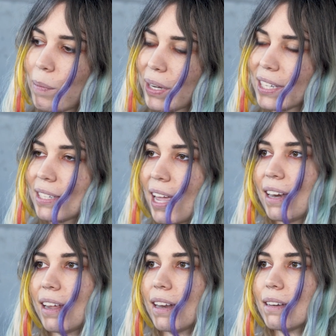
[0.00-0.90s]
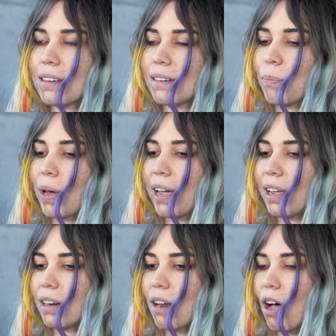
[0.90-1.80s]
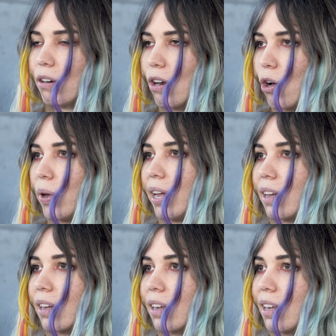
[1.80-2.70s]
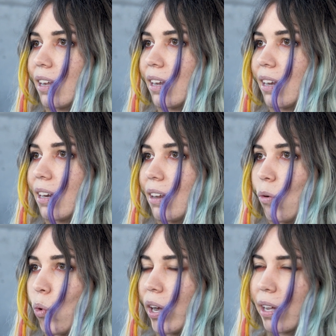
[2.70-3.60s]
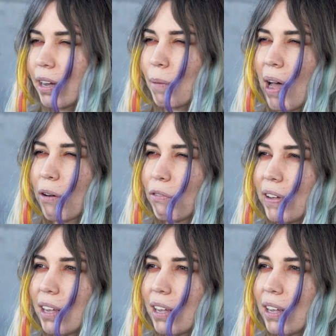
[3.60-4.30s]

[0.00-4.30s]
I'm excited by not knowing what could come out of